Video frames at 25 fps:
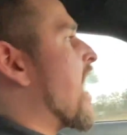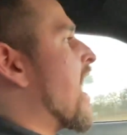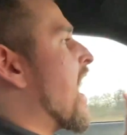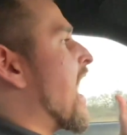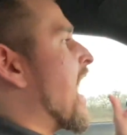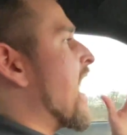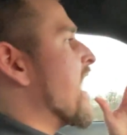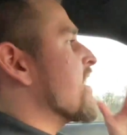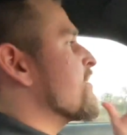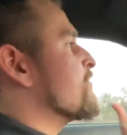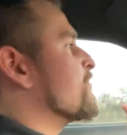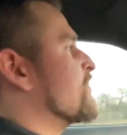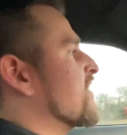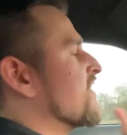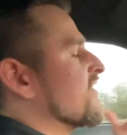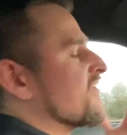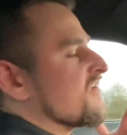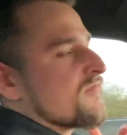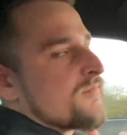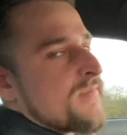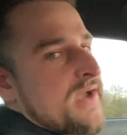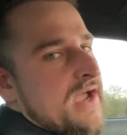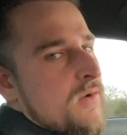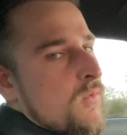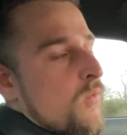I
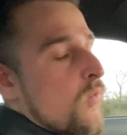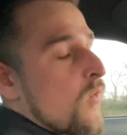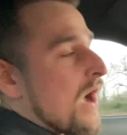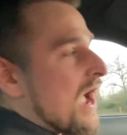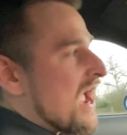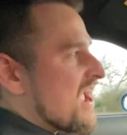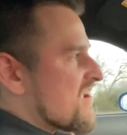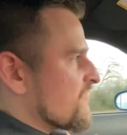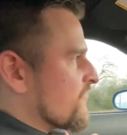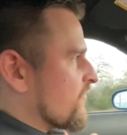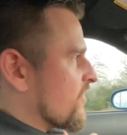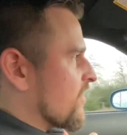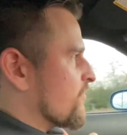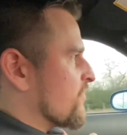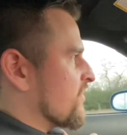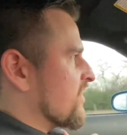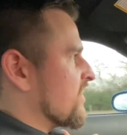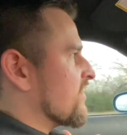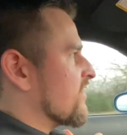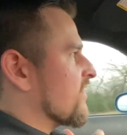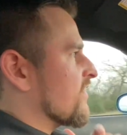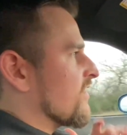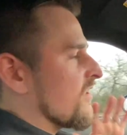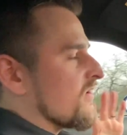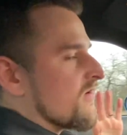picked my wife up
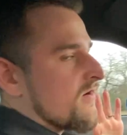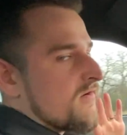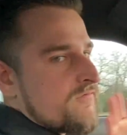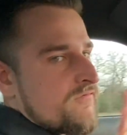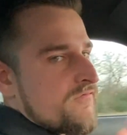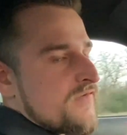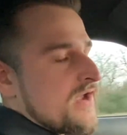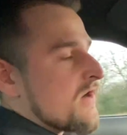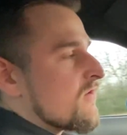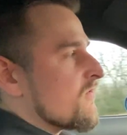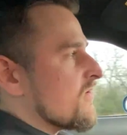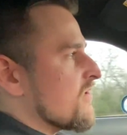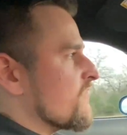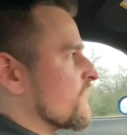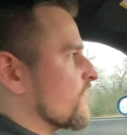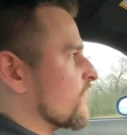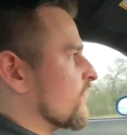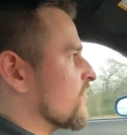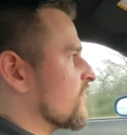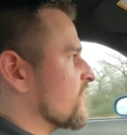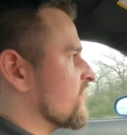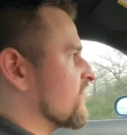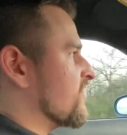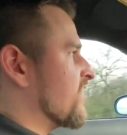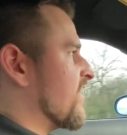in on our very
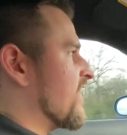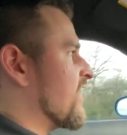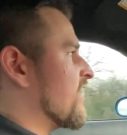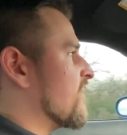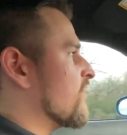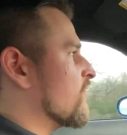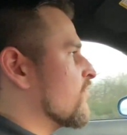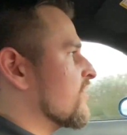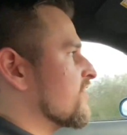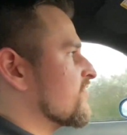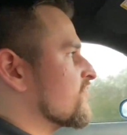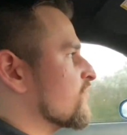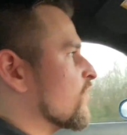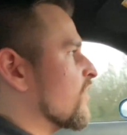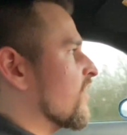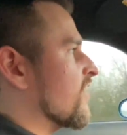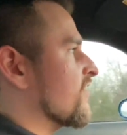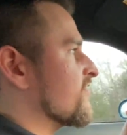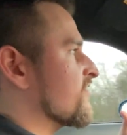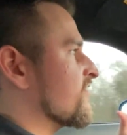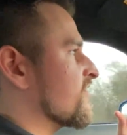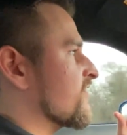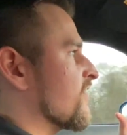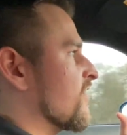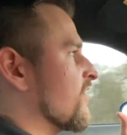first date, which
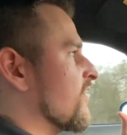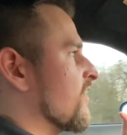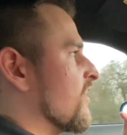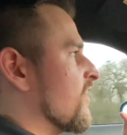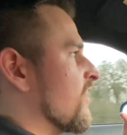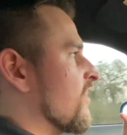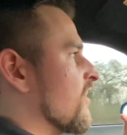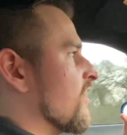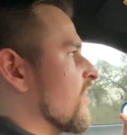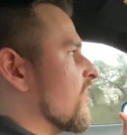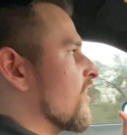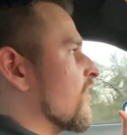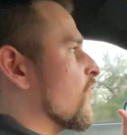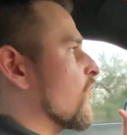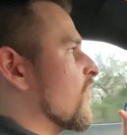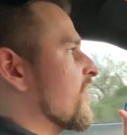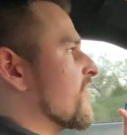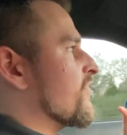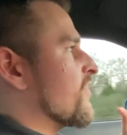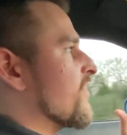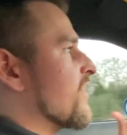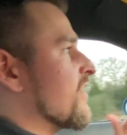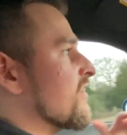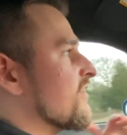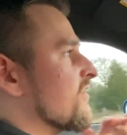was
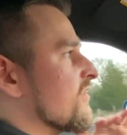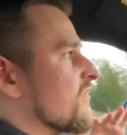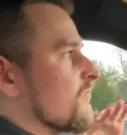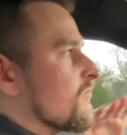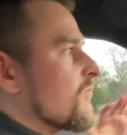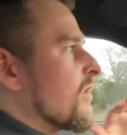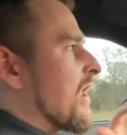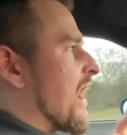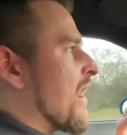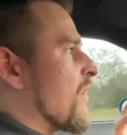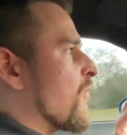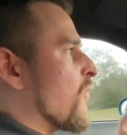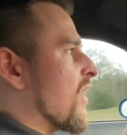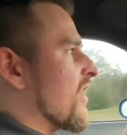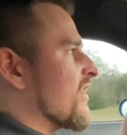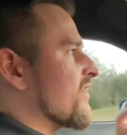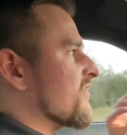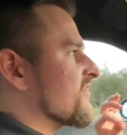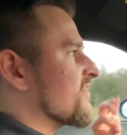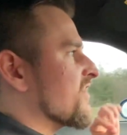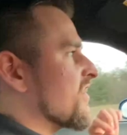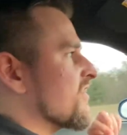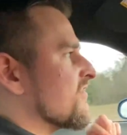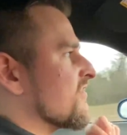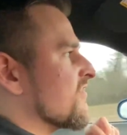within, I want
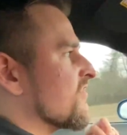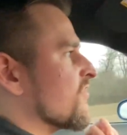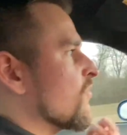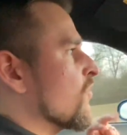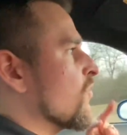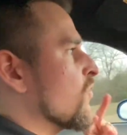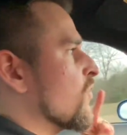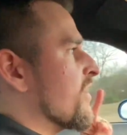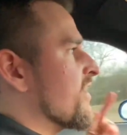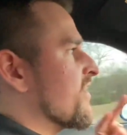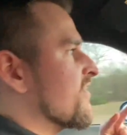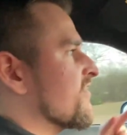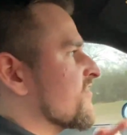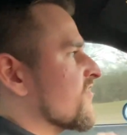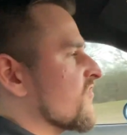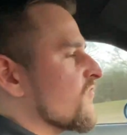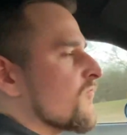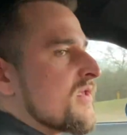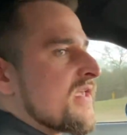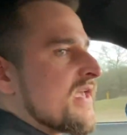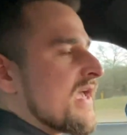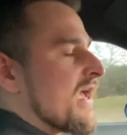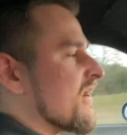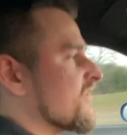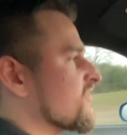to say, 2 weeks of
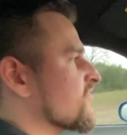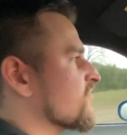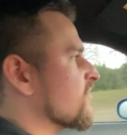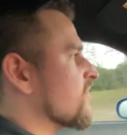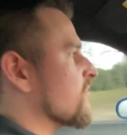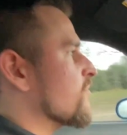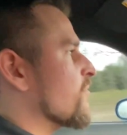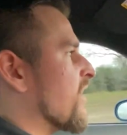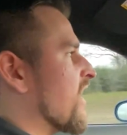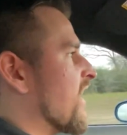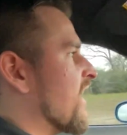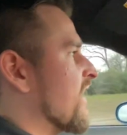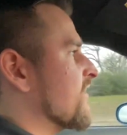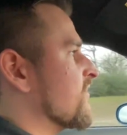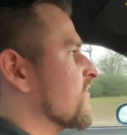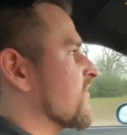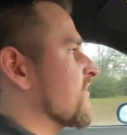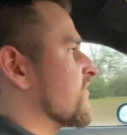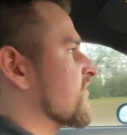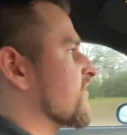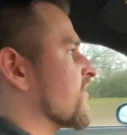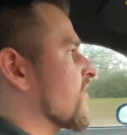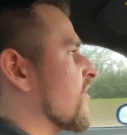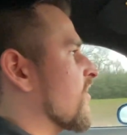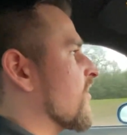me actually buying
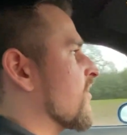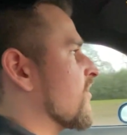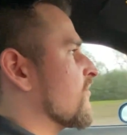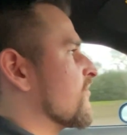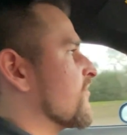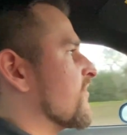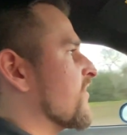this car.